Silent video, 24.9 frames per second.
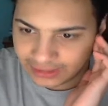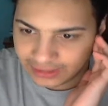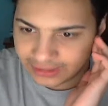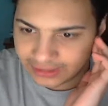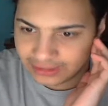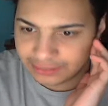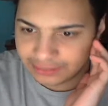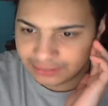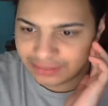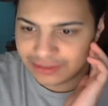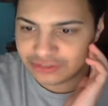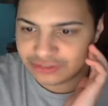
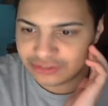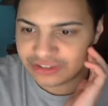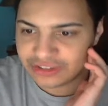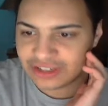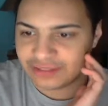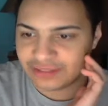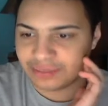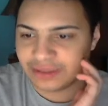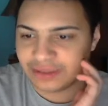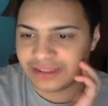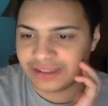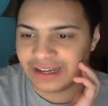The patient
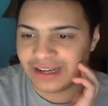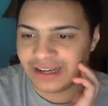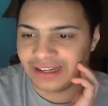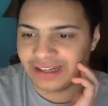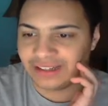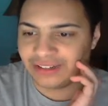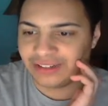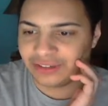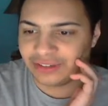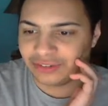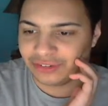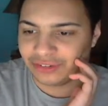had been
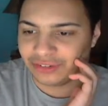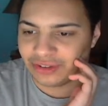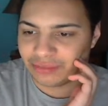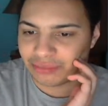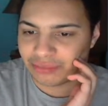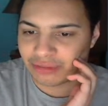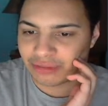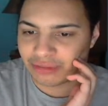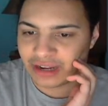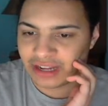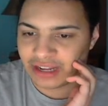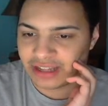diagnosed in
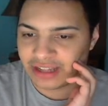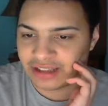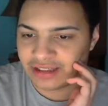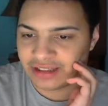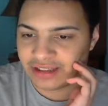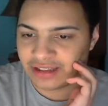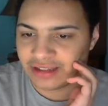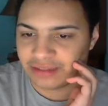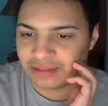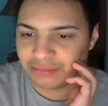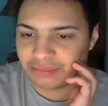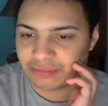
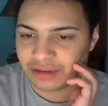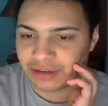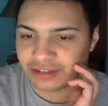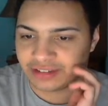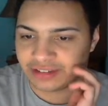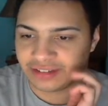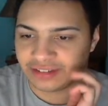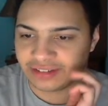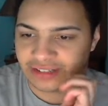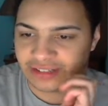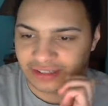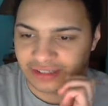Brighton and brought
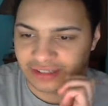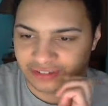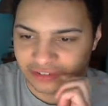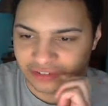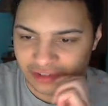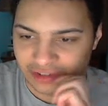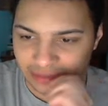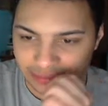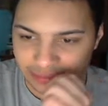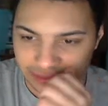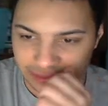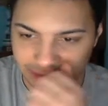to St.
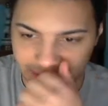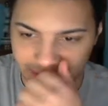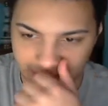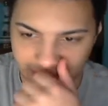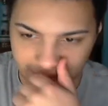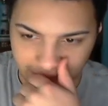Thomas.